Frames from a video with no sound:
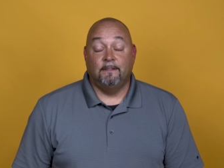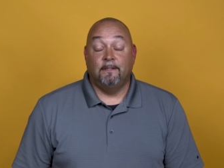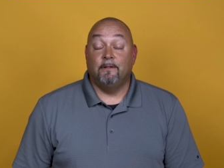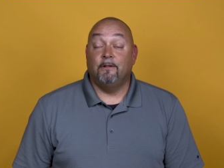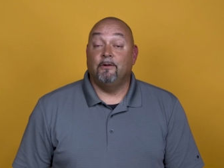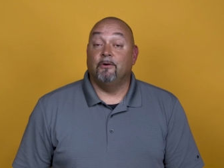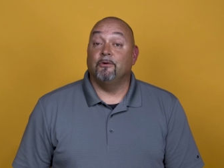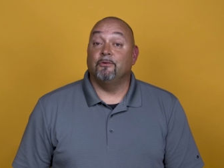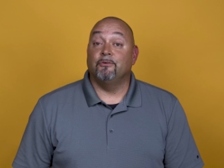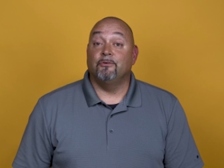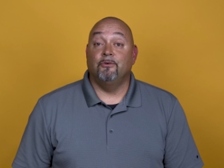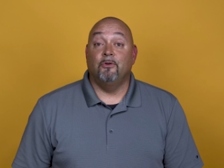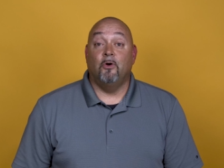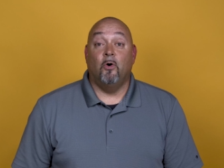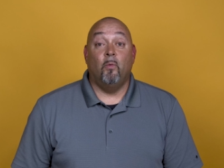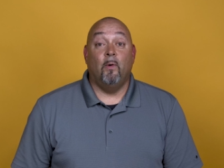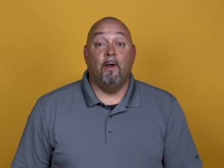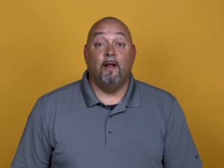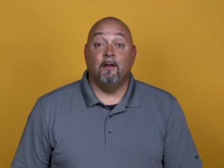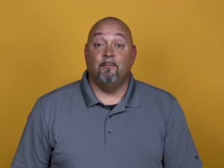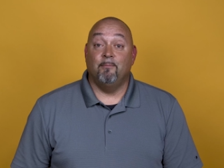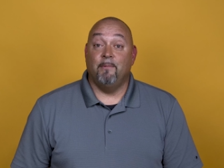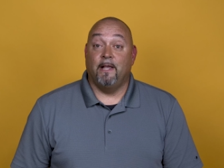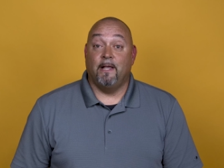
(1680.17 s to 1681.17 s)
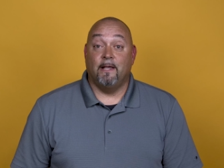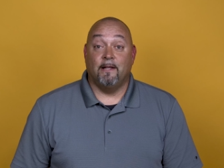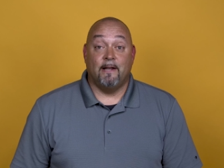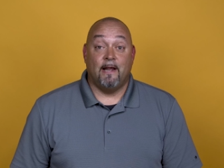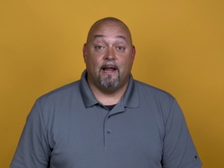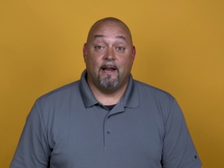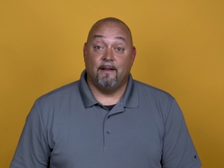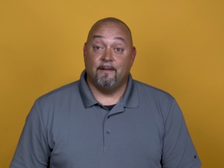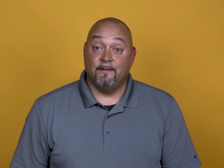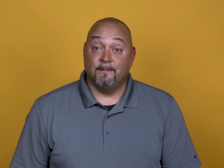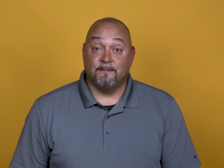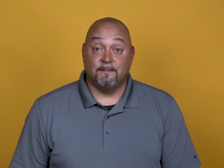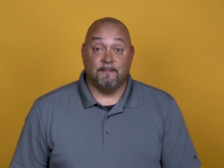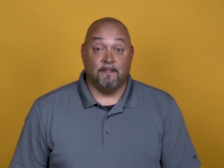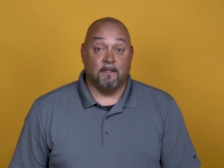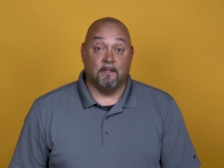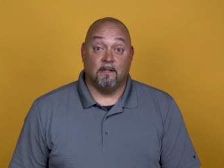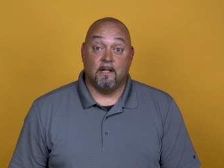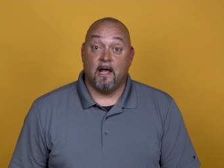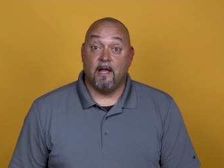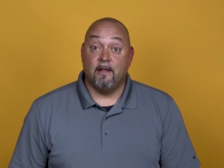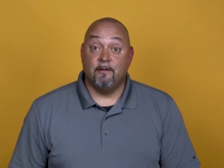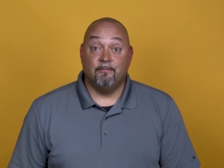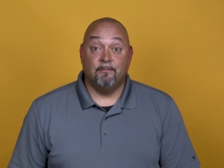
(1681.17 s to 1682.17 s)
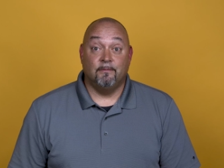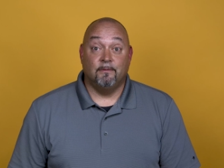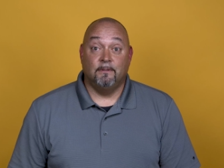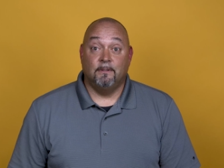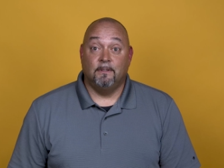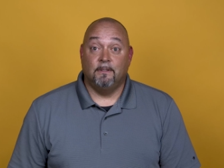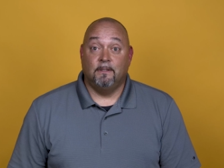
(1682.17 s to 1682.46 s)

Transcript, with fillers: there is no way to make it out of this thing alive.